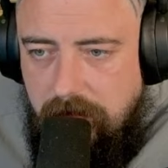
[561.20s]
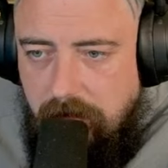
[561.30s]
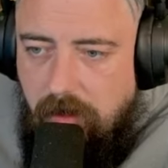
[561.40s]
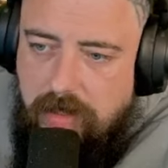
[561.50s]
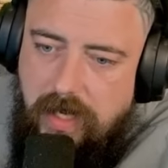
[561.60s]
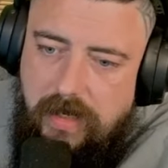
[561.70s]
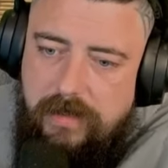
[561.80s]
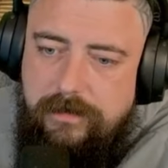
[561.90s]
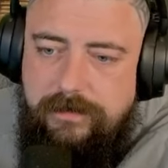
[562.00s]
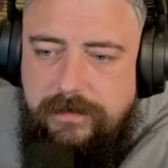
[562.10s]
Okay.
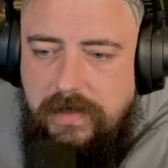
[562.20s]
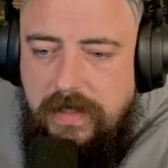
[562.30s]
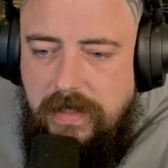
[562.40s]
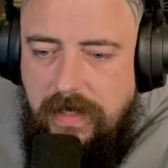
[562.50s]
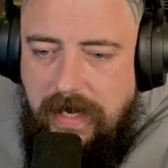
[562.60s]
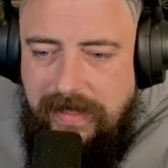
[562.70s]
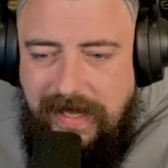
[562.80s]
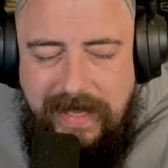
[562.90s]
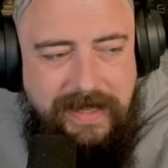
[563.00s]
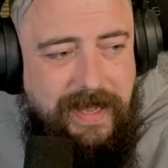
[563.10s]
I
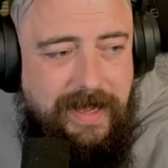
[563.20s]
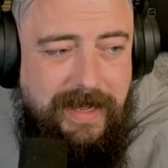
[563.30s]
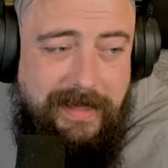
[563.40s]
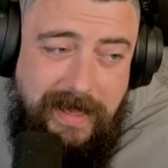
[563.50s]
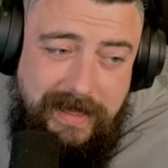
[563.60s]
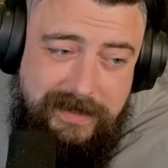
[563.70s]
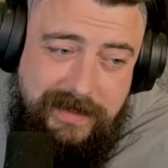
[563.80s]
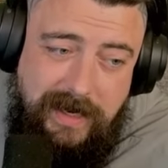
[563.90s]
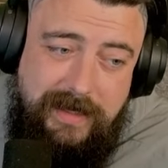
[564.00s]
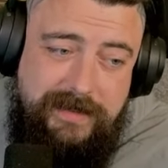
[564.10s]
like that. I like the
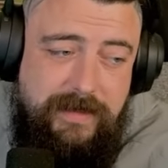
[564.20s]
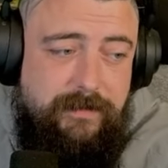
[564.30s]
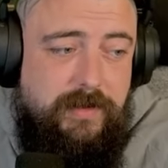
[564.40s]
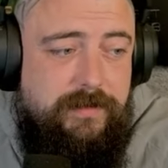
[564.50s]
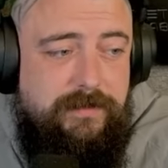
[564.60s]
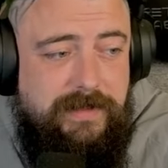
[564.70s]
scatter symbol.